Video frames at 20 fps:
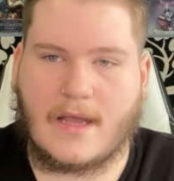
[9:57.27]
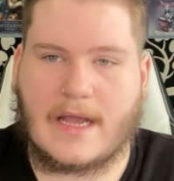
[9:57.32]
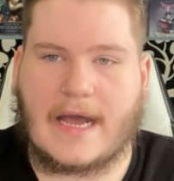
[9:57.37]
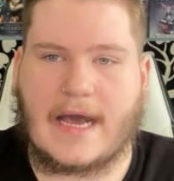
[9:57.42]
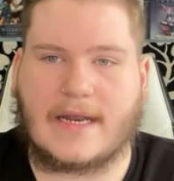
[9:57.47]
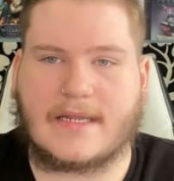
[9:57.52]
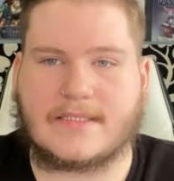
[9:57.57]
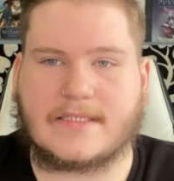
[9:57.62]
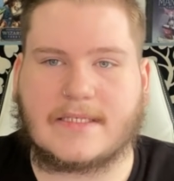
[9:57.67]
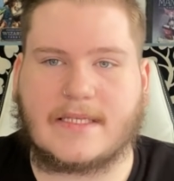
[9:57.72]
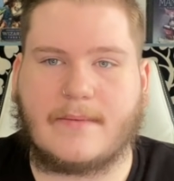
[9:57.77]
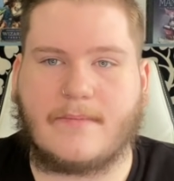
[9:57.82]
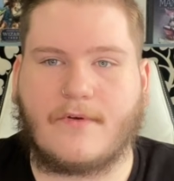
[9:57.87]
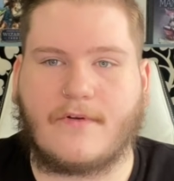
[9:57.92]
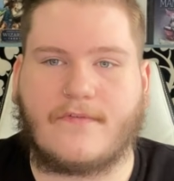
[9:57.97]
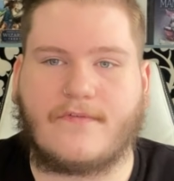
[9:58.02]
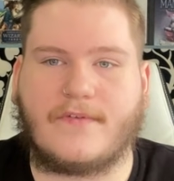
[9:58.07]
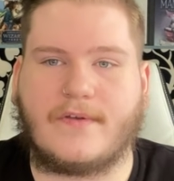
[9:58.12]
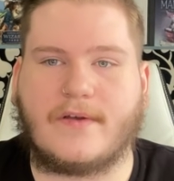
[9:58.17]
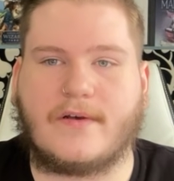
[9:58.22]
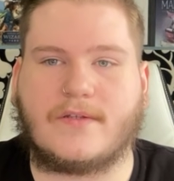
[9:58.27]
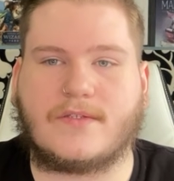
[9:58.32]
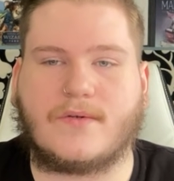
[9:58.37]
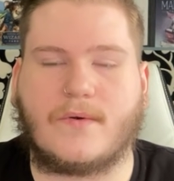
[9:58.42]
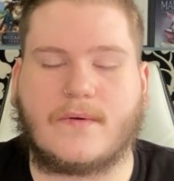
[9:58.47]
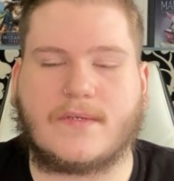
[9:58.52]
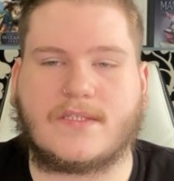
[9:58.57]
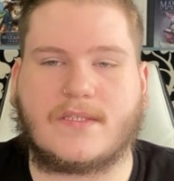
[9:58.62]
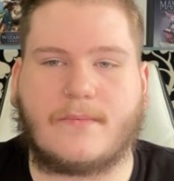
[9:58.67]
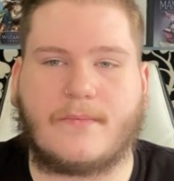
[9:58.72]
How does Libra feel
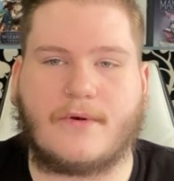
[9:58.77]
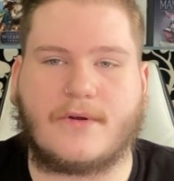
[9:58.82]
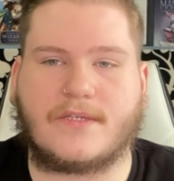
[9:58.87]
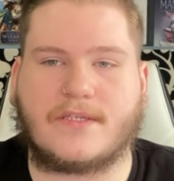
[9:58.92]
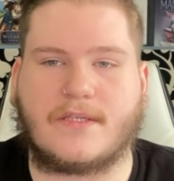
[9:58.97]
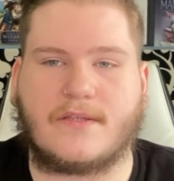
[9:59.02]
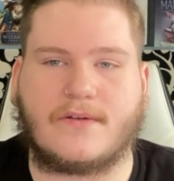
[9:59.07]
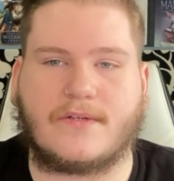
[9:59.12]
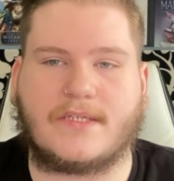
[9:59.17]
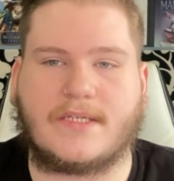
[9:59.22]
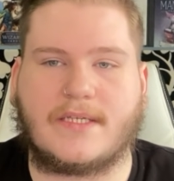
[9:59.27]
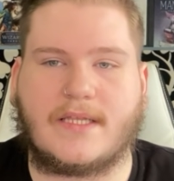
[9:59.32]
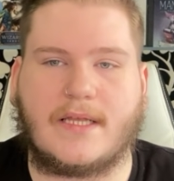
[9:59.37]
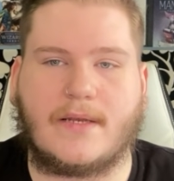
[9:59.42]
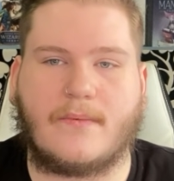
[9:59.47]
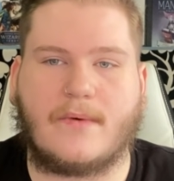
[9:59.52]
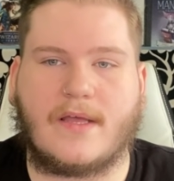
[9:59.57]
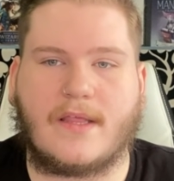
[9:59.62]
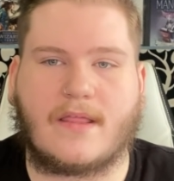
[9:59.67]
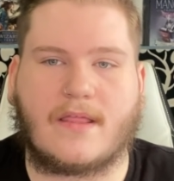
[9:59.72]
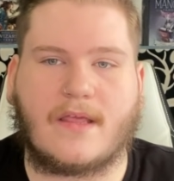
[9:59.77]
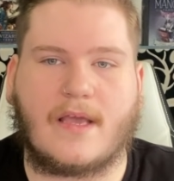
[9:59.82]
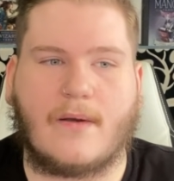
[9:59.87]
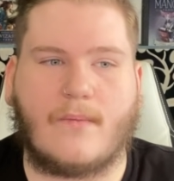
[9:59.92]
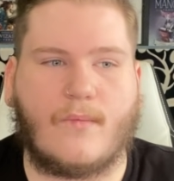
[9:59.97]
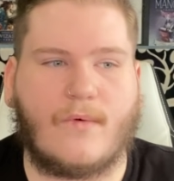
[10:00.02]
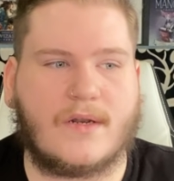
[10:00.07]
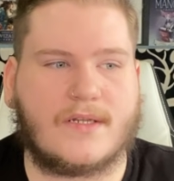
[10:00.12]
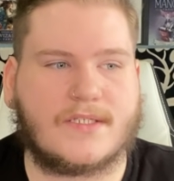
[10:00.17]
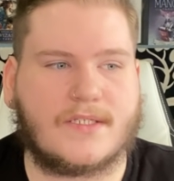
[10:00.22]
towards the person they're dealing with?
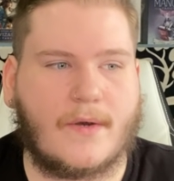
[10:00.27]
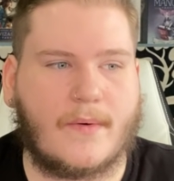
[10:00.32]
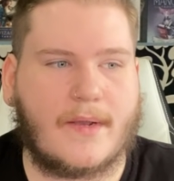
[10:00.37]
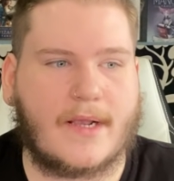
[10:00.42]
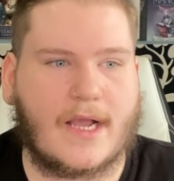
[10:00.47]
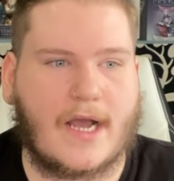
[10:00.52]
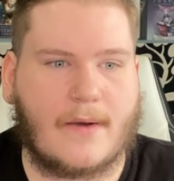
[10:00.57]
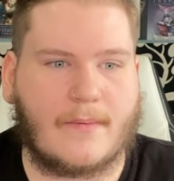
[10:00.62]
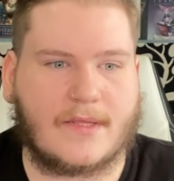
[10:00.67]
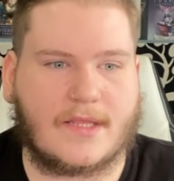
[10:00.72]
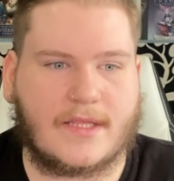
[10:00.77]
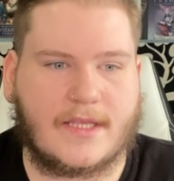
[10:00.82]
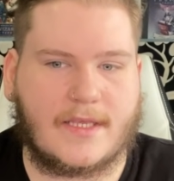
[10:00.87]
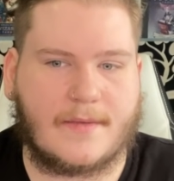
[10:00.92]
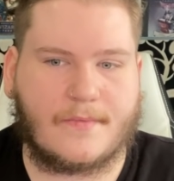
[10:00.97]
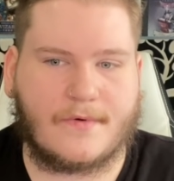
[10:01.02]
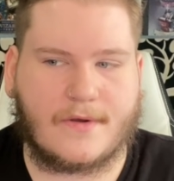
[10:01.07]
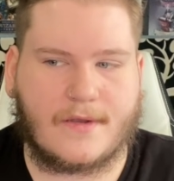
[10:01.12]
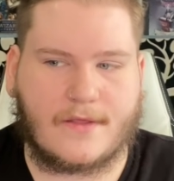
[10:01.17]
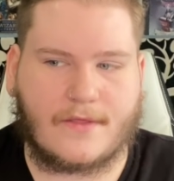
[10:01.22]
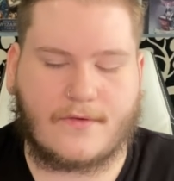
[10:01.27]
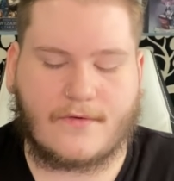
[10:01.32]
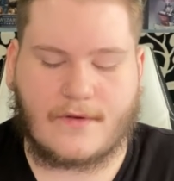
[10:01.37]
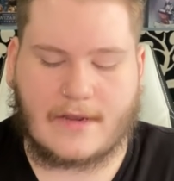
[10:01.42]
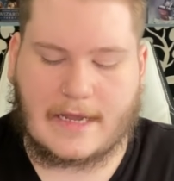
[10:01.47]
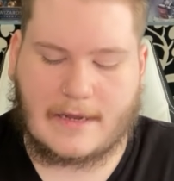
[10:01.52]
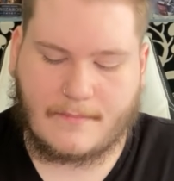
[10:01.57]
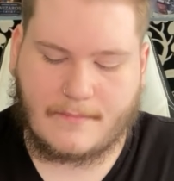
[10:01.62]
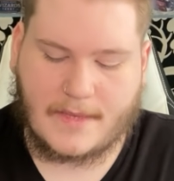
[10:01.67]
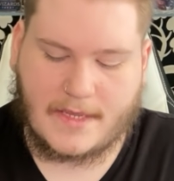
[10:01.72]
And what is going on with Libra
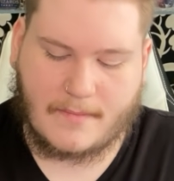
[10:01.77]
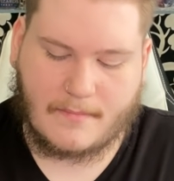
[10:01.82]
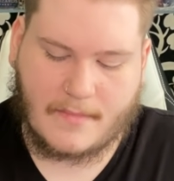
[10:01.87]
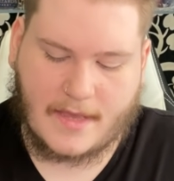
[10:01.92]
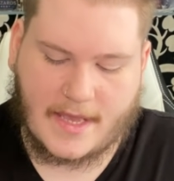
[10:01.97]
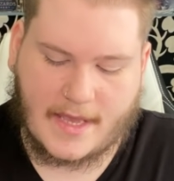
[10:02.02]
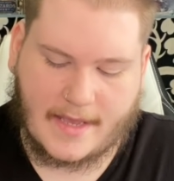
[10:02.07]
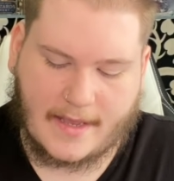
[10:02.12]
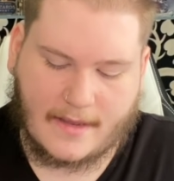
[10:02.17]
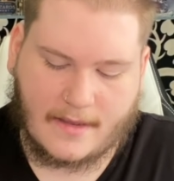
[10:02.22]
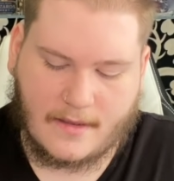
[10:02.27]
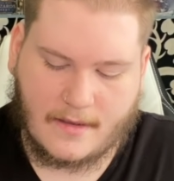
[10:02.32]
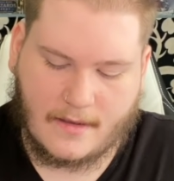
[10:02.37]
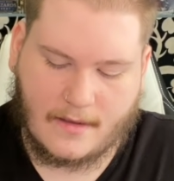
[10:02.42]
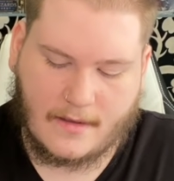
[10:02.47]
throughout mid-May